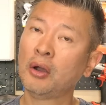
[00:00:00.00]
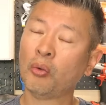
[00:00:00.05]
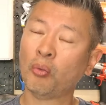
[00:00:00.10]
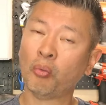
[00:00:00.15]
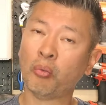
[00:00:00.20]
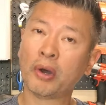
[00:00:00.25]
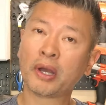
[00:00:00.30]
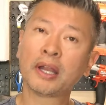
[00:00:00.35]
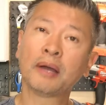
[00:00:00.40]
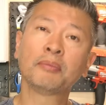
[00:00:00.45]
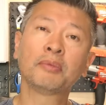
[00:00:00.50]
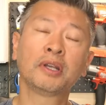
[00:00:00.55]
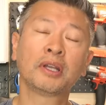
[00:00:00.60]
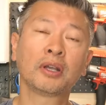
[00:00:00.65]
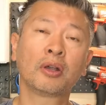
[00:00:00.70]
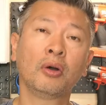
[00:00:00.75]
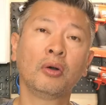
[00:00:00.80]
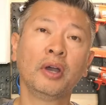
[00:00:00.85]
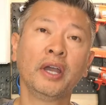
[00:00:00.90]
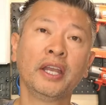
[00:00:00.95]
What I'm
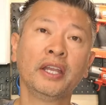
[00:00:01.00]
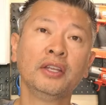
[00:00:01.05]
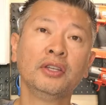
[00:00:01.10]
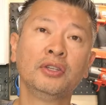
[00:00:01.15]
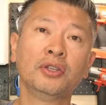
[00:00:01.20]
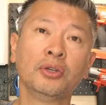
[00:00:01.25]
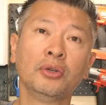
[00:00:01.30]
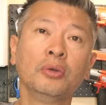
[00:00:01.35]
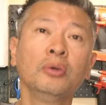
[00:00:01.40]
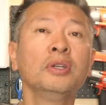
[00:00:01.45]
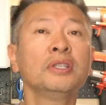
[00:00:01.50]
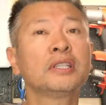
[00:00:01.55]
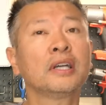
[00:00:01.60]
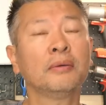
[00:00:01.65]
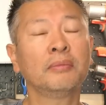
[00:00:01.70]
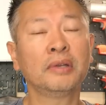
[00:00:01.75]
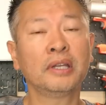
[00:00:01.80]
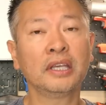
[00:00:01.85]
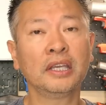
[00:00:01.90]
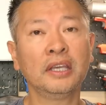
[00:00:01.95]
gonna go ahead and do is
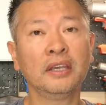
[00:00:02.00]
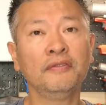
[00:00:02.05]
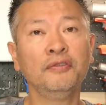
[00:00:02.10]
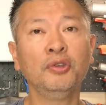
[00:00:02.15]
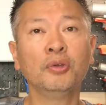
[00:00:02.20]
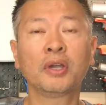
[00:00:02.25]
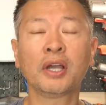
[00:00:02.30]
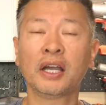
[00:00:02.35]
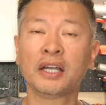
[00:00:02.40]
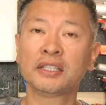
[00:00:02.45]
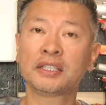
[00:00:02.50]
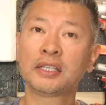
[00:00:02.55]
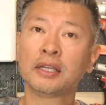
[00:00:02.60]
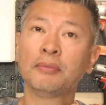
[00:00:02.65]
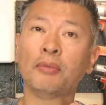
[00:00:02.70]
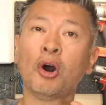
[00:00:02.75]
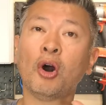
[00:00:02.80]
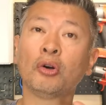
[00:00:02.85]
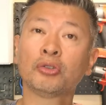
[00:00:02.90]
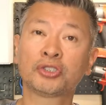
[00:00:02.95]
I'm gonna give you guys
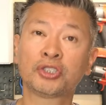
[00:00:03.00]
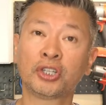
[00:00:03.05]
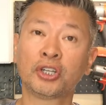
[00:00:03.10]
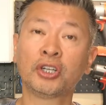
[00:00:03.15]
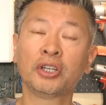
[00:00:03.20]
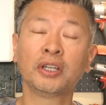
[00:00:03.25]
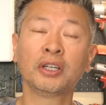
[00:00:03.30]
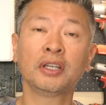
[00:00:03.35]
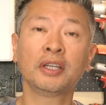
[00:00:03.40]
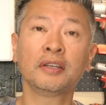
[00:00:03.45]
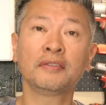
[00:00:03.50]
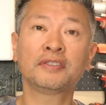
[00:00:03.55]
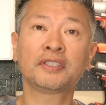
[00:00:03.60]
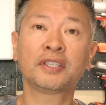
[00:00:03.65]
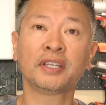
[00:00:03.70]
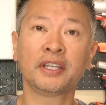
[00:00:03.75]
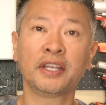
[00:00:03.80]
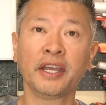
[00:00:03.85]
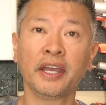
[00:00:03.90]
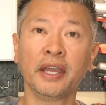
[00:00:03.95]
some alternatives
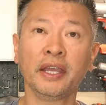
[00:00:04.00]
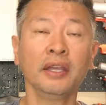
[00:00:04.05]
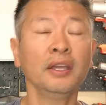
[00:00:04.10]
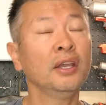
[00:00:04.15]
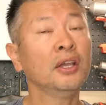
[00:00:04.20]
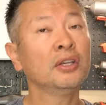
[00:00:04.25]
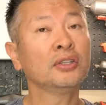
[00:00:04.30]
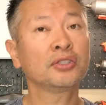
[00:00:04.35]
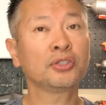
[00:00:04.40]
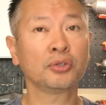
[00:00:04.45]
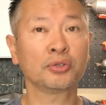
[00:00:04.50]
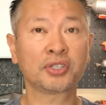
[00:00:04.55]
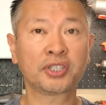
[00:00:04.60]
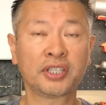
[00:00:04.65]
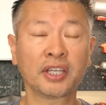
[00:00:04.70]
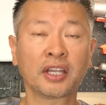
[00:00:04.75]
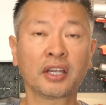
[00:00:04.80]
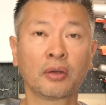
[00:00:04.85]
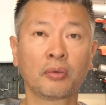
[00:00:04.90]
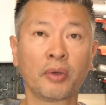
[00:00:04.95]
today, so
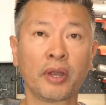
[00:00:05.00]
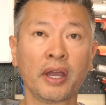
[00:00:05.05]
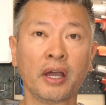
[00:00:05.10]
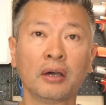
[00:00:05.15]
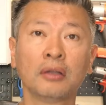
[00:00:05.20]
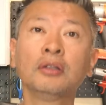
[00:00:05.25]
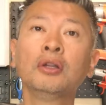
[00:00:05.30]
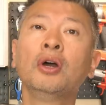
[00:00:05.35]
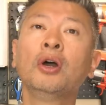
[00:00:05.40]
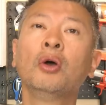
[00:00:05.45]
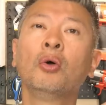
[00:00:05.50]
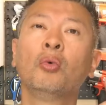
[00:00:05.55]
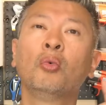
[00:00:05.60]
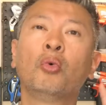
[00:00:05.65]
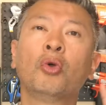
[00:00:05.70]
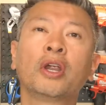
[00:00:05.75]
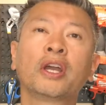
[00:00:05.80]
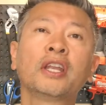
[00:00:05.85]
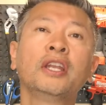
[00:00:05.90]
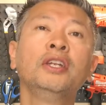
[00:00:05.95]
stick around.
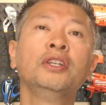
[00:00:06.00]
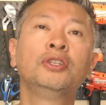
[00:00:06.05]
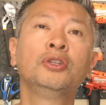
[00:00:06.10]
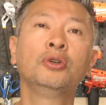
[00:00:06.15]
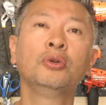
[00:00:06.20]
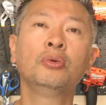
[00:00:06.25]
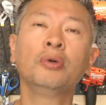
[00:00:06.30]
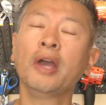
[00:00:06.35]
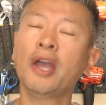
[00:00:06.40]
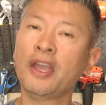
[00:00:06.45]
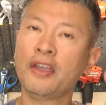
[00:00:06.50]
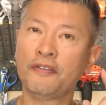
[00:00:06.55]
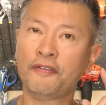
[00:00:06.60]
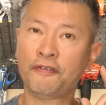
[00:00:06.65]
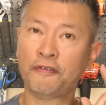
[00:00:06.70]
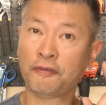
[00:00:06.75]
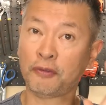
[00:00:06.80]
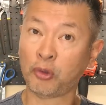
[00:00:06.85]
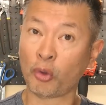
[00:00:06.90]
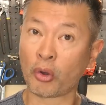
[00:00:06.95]
We're gonna do a
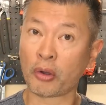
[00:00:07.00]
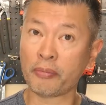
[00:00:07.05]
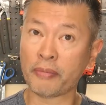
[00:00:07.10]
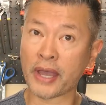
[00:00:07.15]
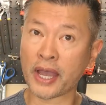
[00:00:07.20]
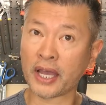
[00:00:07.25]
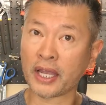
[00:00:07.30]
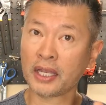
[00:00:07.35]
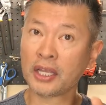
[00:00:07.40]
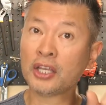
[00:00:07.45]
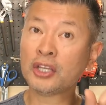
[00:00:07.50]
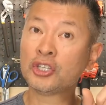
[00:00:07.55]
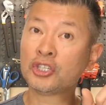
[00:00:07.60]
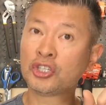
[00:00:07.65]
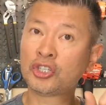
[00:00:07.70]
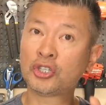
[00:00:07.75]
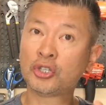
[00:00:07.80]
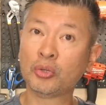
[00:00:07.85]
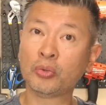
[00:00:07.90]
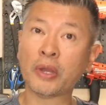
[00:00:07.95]
floor mat
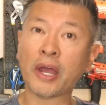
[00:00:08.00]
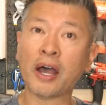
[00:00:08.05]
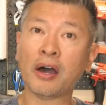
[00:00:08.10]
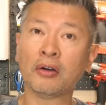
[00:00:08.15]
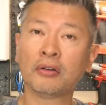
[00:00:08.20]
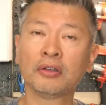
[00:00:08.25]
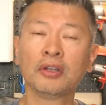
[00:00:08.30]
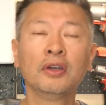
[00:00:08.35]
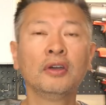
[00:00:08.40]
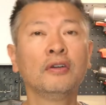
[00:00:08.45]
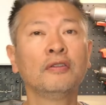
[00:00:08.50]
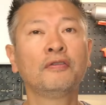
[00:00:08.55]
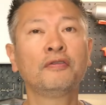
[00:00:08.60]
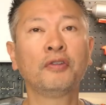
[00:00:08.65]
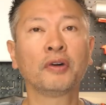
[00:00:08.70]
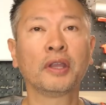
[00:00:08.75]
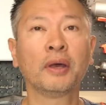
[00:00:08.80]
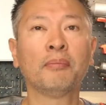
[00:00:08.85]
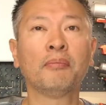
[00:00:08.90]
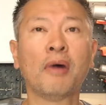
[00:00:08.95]
shootout
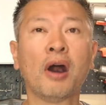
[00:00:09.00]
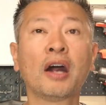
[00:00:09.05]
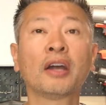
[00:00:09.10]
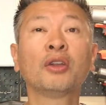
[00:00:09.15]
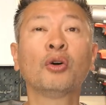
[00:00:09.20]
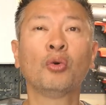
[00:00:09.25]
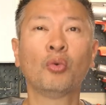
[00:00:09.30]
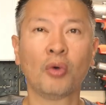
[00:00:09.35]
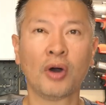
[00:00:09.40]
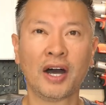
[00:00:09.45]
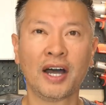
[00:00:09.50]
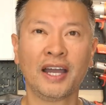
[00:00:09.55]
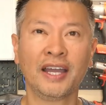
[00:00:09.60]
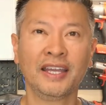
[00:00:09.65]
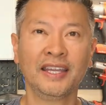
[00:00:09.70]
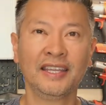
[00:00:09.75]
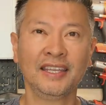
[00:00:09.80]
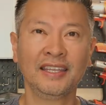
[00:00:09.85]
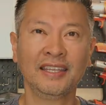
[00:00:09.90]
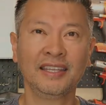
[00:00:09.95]
for the Model Y.